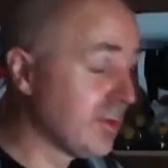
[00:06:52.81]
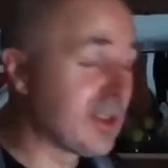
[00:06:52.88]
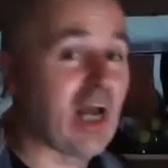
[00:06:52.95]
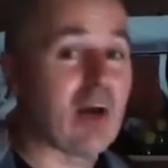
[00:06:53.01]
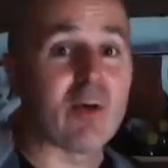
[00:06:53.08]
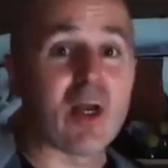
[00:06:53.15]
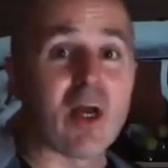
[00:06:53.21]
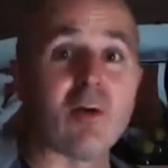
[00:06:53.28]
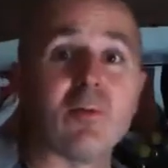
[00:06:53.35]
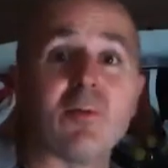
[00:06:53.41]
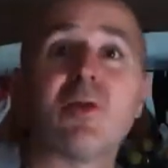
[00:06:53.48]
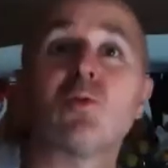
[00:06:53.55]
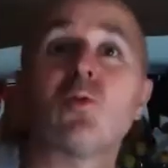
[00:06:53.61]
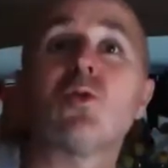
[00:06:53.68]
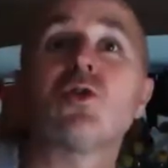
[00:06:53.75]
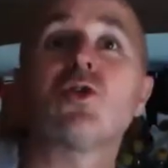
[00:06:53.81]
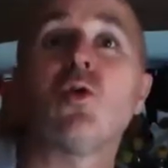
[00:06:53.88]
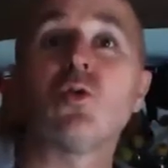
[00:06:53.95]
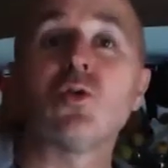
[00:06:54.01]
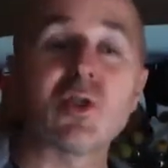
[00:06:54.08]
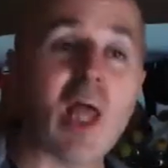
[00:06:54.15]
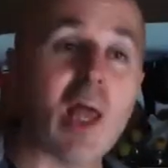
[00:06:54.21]
let's see how we go. This one's
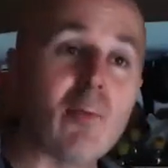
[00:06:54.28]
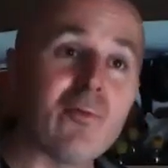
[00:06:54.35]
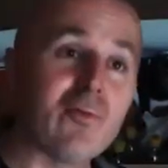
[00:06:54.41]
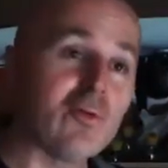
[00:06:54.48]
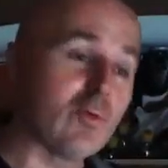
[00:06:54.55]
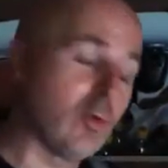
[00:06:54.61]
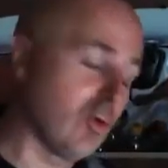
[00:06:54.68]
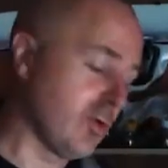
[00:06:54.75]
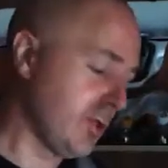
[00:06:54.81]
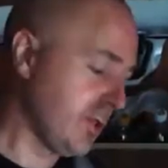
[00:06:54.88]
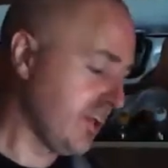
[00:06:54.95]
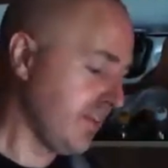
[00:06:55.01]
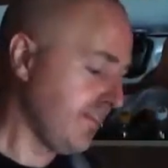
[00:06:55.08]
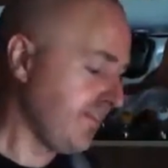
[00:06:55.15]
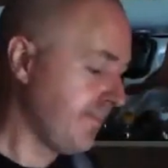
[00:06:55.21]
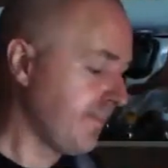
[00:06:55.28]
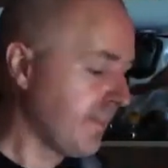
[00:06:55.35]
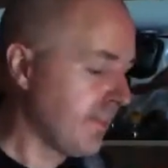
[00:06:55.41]
called Stapleford Woods.